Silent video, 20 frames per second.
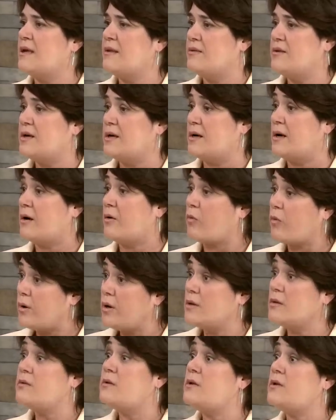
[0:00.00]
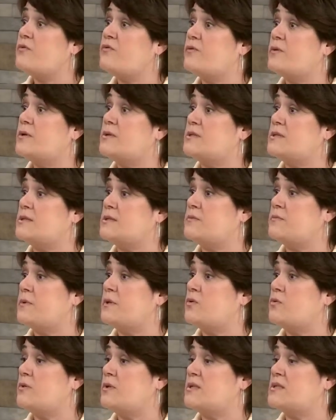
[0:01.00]
there are real differences
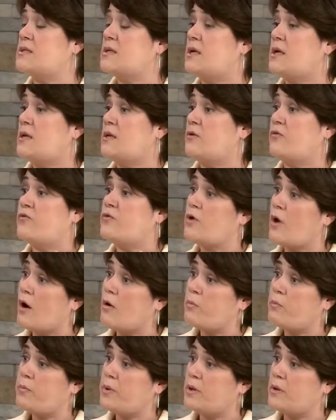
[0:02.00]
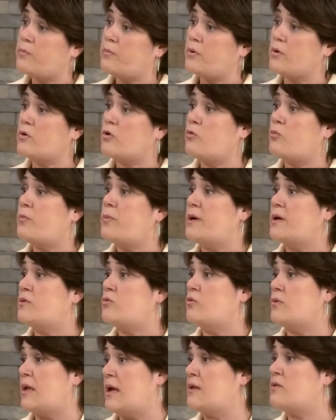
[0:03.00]
between the skin of young people compared
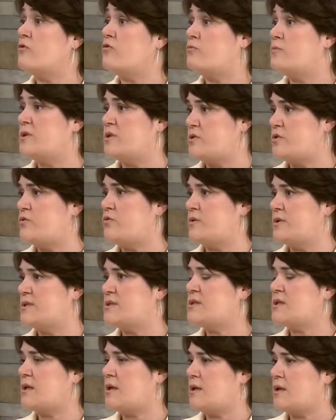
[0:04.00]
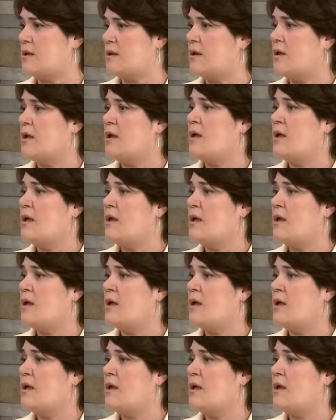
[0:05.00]
to that of mature skin